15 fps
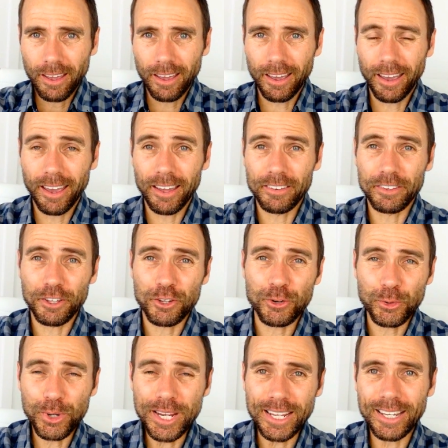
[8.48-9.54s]
and the
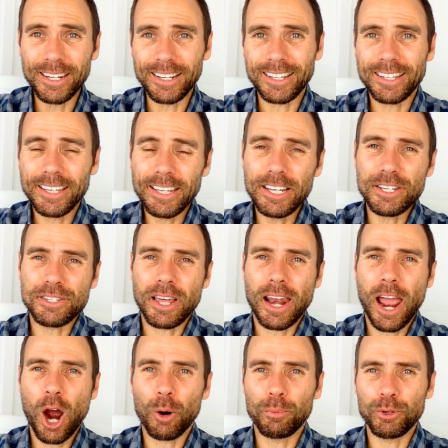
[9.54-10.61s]
three inner keys that
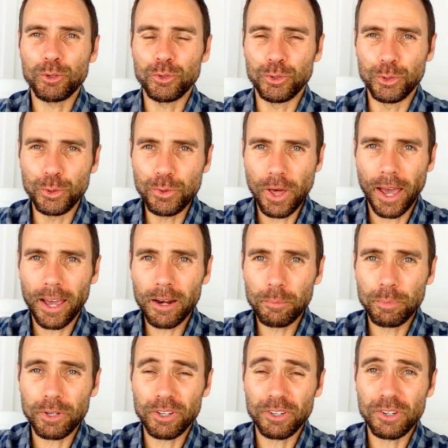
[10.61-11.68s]
help you do
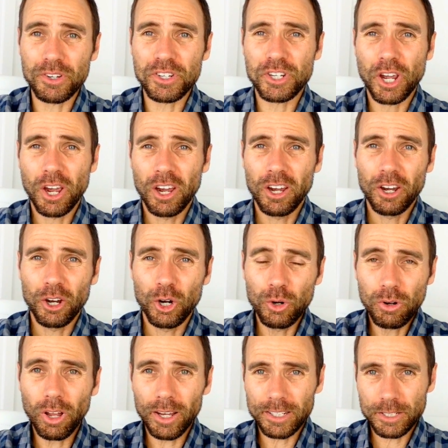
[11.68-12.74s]
that, because
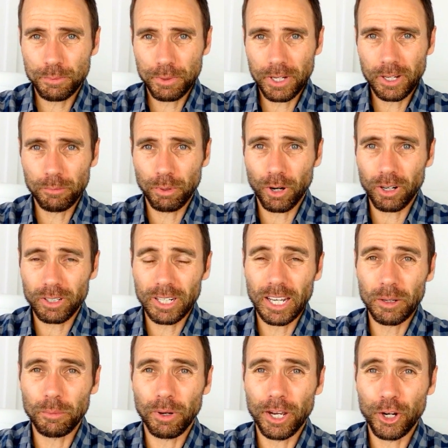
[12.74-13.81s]
who likes being bogged
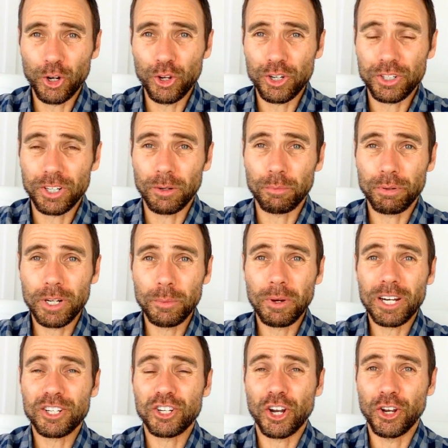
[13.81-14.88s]
down by inertia? Pretty
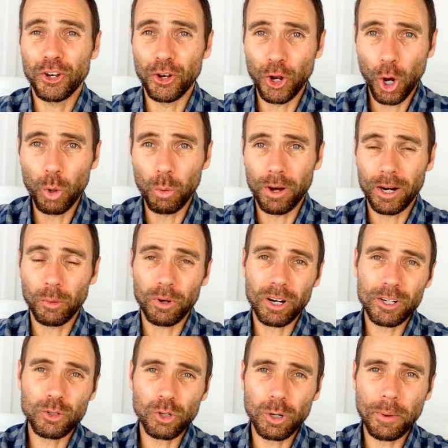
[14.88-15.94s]
much no one. And when
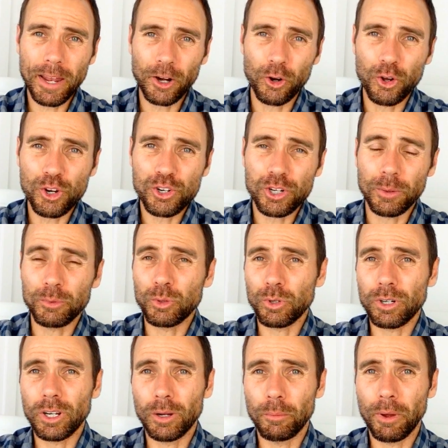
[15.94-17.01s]
I talk about inertia, I'm
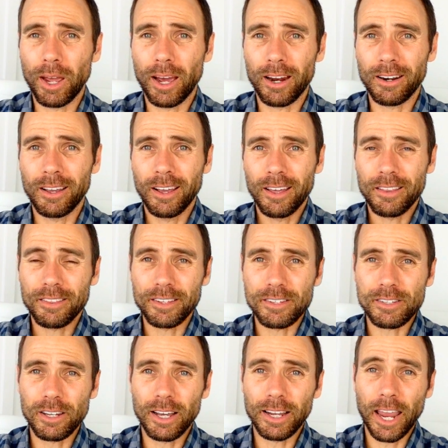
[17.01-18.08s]
talking about
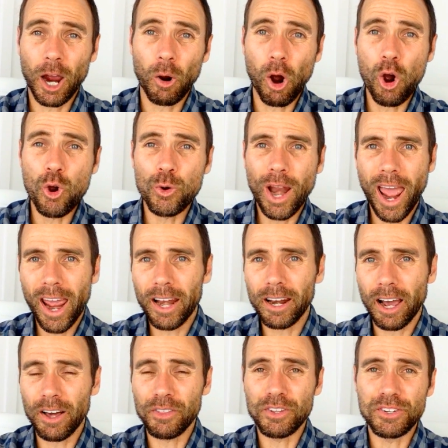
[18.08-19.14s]
things like our own and
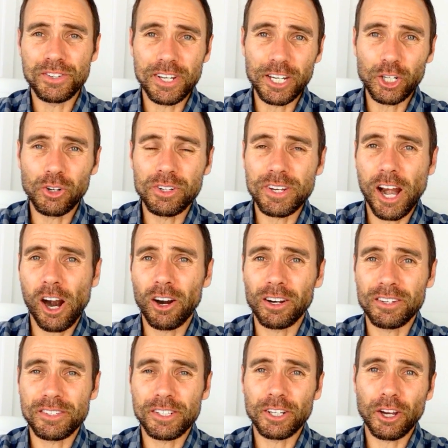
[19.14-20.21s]
others' ignorance,
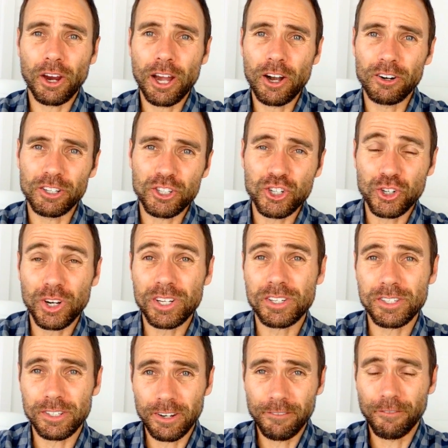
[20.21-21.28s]
arrogance, incoherence,
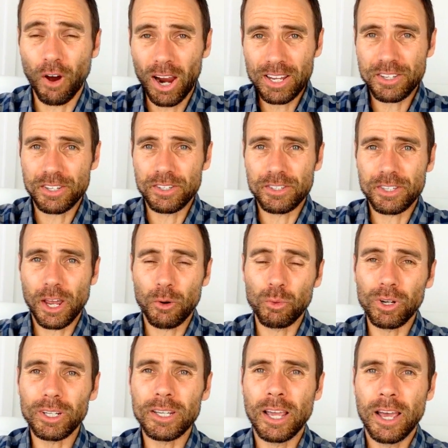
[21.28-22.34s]
stresses, and vices that
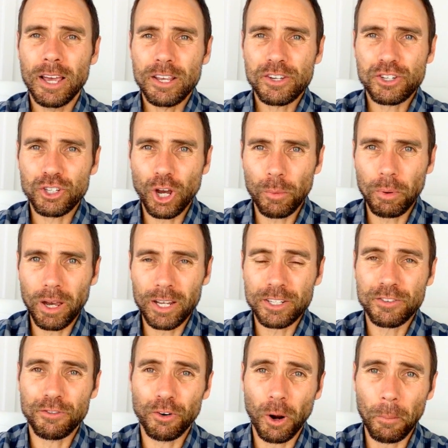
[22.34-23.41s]
really stop
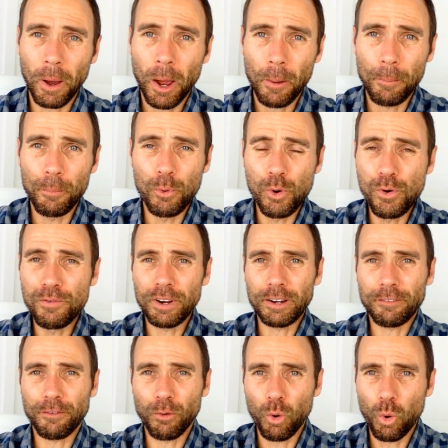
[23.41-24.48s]
us from
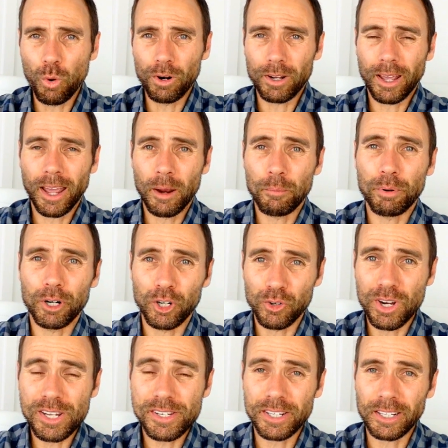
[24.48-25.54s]
moving forward and
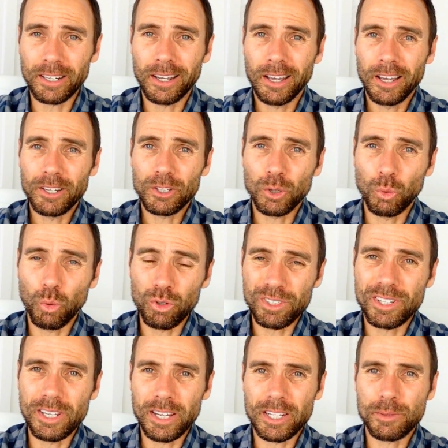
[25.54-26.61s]
progressing
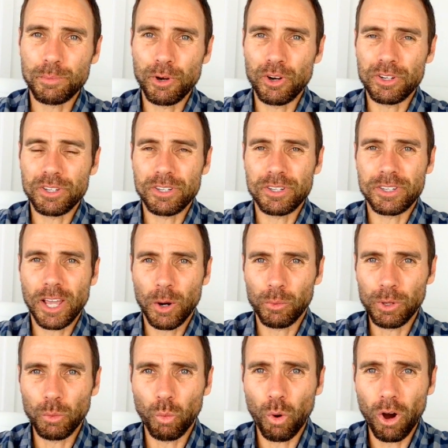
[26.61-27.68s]
towards the experiences that
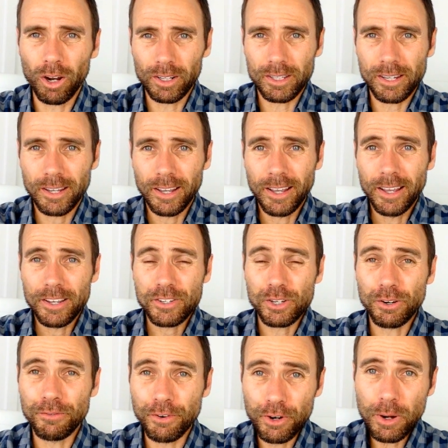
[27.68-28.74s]
we want.
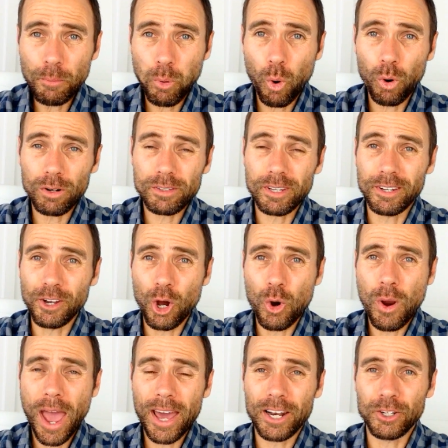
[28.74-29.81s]
So very important to
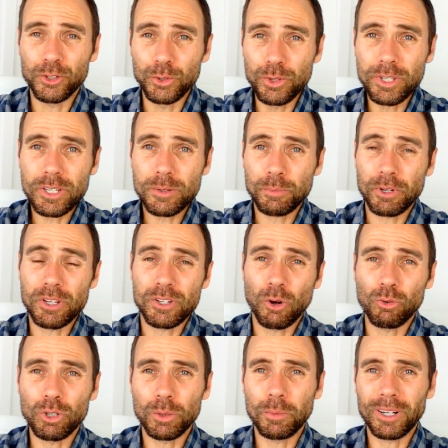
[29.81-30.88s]
know how to do this, because
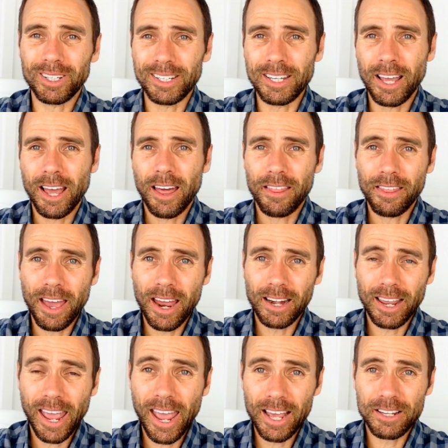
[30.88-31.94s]
ultimately
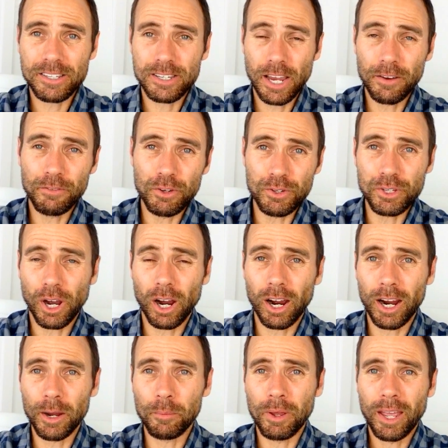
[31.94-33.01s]
that can save you
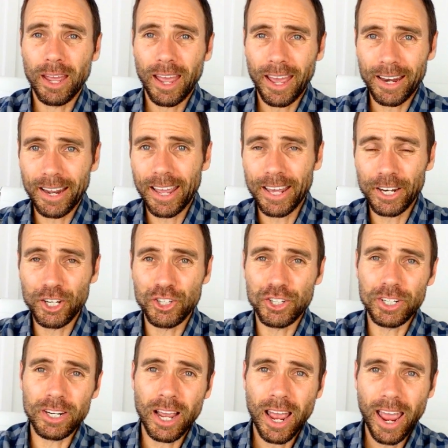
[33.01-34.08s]
time and
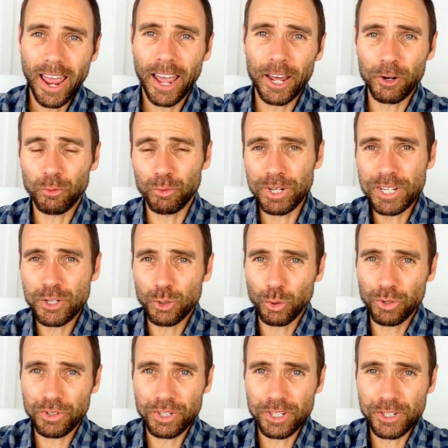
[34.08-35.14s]
energy and
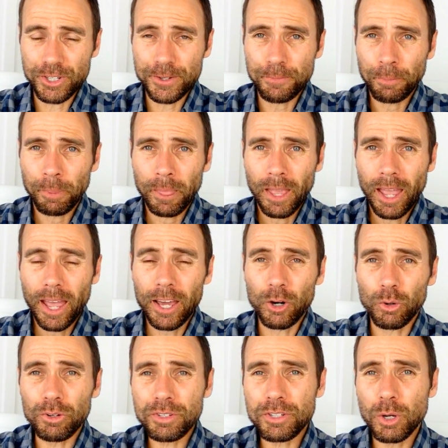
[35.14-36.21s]
resources. And
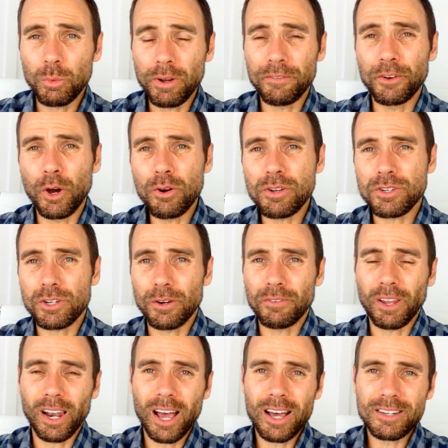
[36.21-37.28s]
also, we've noticed over
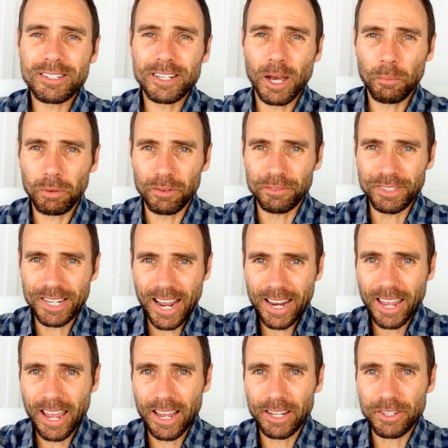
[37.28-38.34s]
the last couple of
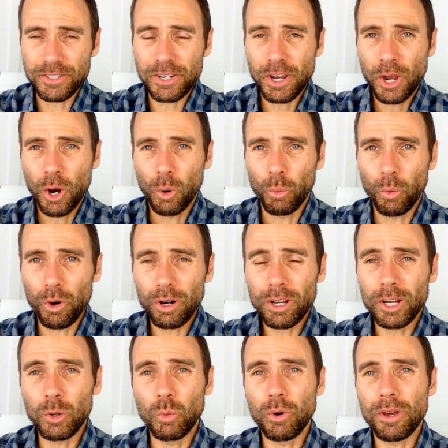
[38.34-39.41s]
decades,
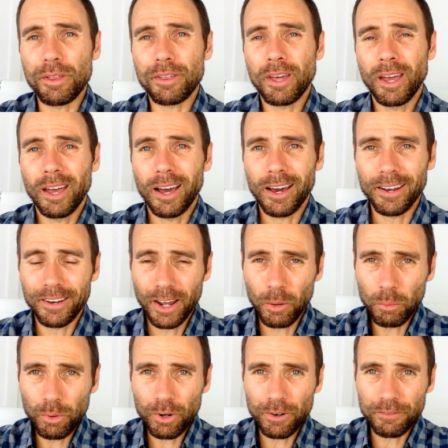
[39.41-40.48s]
working with a
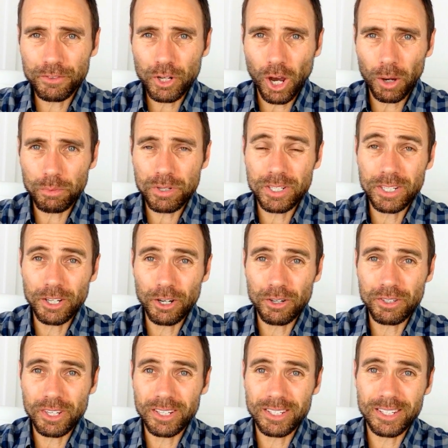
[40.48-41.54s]
number of top
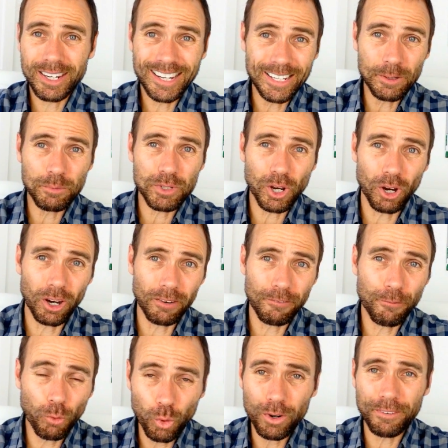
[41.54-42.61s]
CEOs and teams on
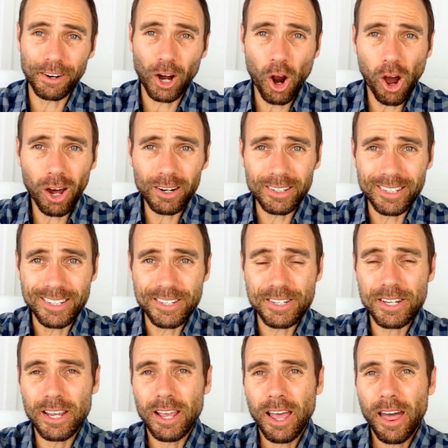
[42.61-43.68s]
4 different continents,